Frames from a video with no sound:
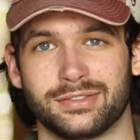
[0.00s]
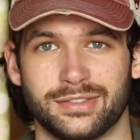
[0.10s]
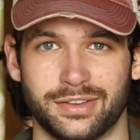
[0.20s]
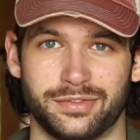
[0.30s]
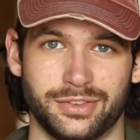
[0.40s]

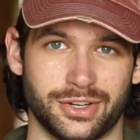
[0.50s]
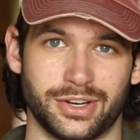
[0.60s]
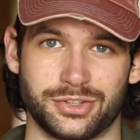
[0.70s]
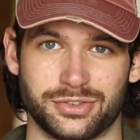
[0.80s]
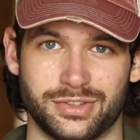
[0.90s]
If you're
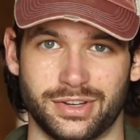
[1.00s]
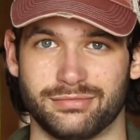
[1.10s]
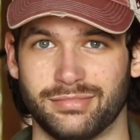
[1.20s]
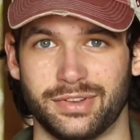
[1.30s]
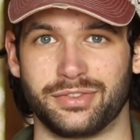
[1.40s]

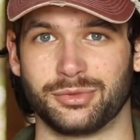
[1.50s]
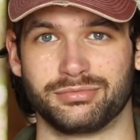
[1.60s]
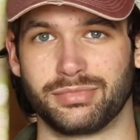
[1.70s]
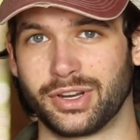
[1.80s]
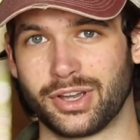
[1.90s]
interested,
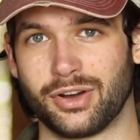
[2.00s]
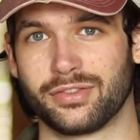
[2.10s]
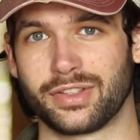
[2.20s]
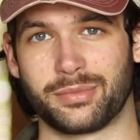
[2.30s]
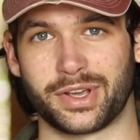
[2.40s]
I'm not
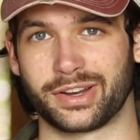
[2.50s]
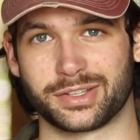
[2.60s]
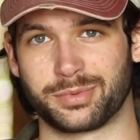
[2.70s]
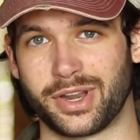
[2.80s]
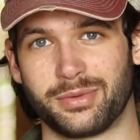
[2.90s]
going to
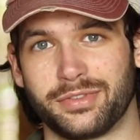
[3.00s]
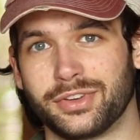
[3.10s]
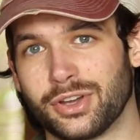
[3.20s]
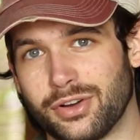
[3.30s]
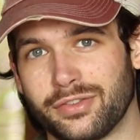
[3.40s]
explain it, but if
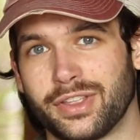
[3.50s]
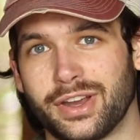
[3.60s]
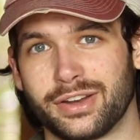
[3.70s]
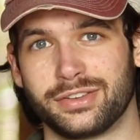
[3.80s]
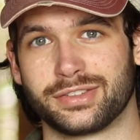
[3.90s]
you go over
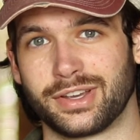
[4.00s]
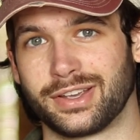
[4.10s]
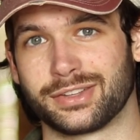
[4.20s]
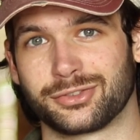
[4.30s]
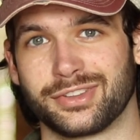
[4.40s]
there and you say,
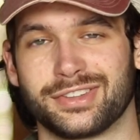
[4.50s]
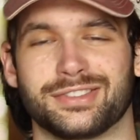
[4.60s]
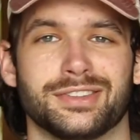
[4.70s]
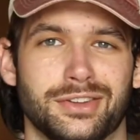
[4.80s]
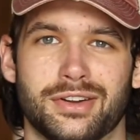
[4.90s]
yeah, screw this,
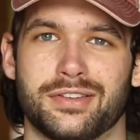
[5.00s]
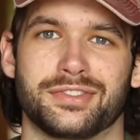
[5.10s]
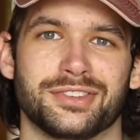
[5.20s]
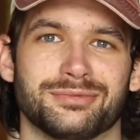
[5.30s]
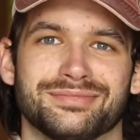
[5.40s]
then you don't have
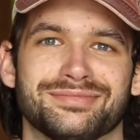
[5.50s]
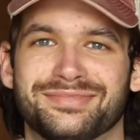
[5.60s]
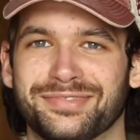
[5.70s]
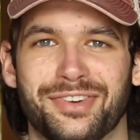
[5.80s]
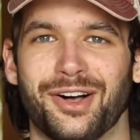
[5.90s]
to
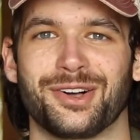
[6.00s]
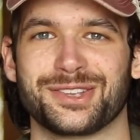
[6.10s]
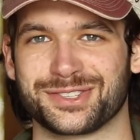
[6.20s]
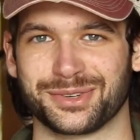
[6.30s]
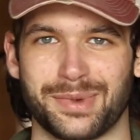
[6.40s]
follow
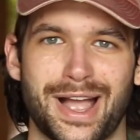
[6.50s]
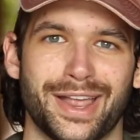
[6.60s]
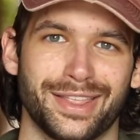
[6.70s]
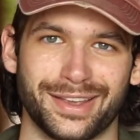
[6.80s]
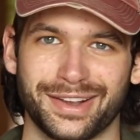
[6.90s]
us or buy
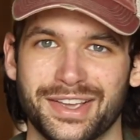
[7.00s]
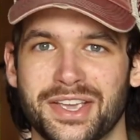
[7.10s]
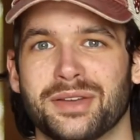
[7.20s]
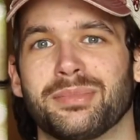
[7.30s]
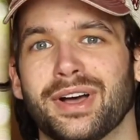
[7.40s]
anything.
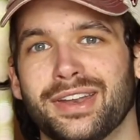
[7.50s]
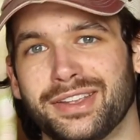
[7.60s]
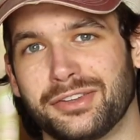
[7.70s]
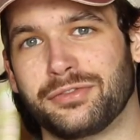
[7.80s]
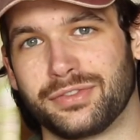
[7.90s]
But
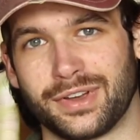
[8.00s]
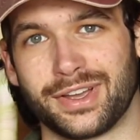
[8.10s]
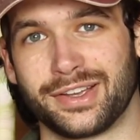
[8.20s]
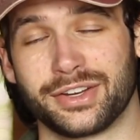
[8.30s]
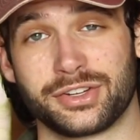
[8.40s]
if
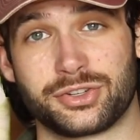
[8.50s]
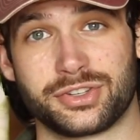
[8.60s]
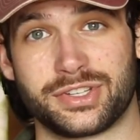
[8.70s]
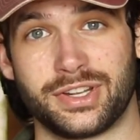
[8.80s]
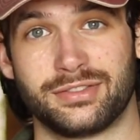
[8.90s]
you're
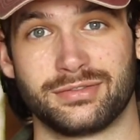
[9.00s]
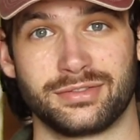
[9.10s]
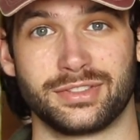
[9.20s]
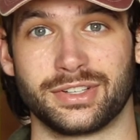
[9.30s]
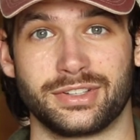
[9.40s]
interested,
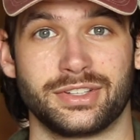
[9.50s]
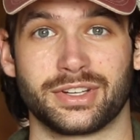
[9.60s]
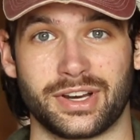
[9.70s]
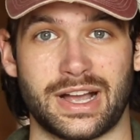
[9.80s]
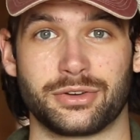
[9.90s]

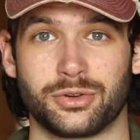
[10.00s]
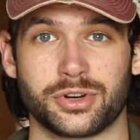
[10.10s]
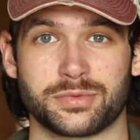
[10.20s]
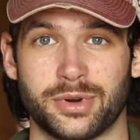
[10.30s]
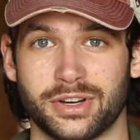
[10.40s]
you're an
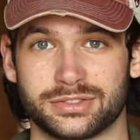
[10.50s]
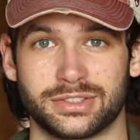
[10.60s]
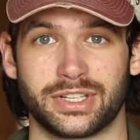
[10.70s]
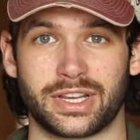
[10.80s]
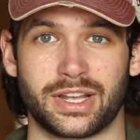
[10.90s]
outdoors person,
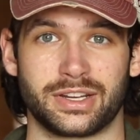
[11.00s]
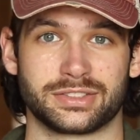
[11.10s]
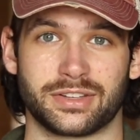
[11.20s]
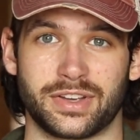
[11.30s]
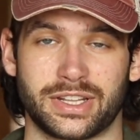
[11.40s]
you know, accounting and
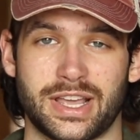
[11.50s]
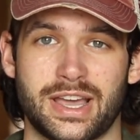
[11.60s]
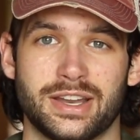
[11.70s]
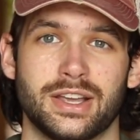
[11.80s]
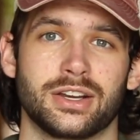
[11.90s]
stuff like
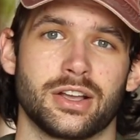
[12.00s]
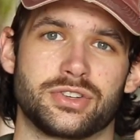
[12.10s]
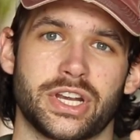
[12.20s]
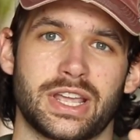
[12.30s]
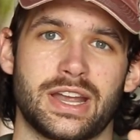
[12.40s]
that, go
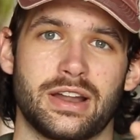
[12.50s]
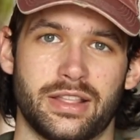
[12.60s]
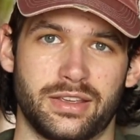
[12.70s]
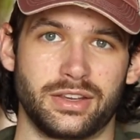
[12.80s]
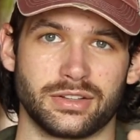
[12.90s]
check it out.
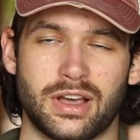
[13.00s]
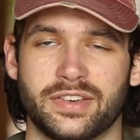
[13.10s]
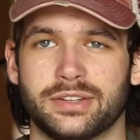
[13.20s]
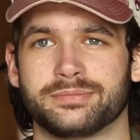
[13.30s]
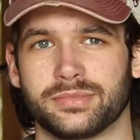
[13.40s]
I think you'll love
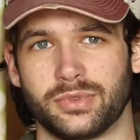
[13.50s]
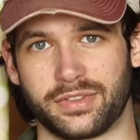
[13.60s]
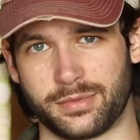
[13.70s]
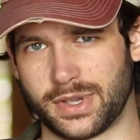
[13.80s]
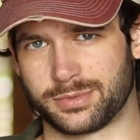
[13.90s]
it. You have
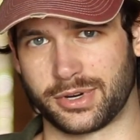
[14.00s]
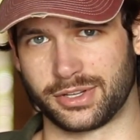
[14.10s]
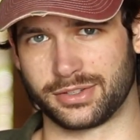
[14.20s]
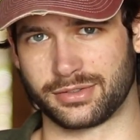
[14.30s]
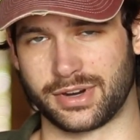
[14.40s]
the best
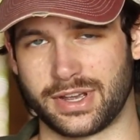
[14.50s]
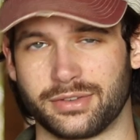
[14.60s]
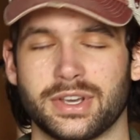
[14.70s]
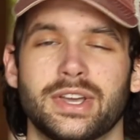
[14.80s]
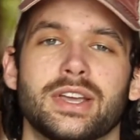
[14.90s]
prices
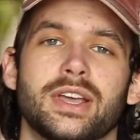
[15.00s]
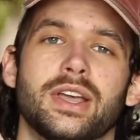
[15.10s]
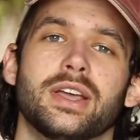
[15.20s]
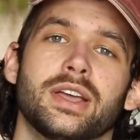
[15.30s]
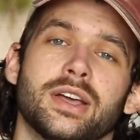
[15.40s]
around.
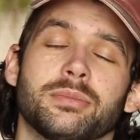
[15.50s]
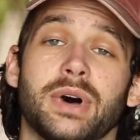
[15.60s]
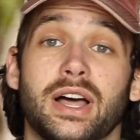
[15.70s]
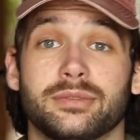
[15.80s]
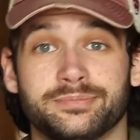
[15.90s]

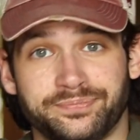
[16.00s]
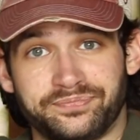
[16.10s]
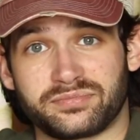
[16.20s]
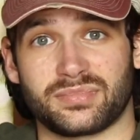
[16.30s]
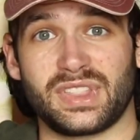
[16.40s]
But
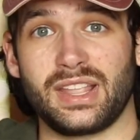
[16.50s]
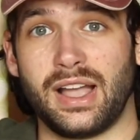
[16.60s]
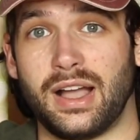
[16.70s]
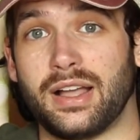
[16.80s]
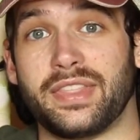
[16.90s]

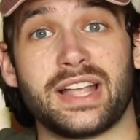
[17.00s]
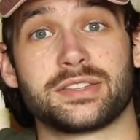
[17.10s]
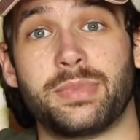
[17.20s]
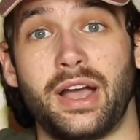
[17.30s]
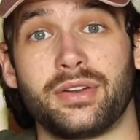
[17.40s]
that's
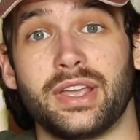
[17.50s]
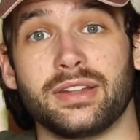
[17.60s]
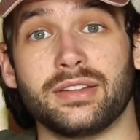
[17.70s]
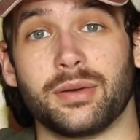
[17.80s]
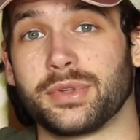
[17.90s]
about
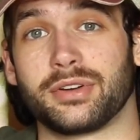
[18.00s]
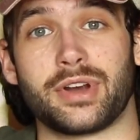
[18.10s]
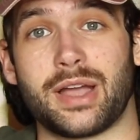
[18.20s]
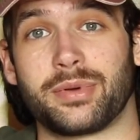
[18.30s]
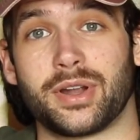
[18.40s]
it. I'm going to
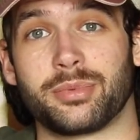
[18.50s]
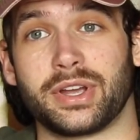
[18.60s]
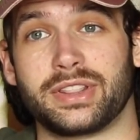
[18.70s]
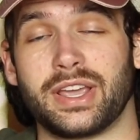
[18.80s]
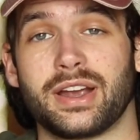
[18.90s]
wrap it up
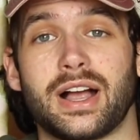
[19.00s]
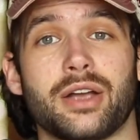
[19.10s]
right there.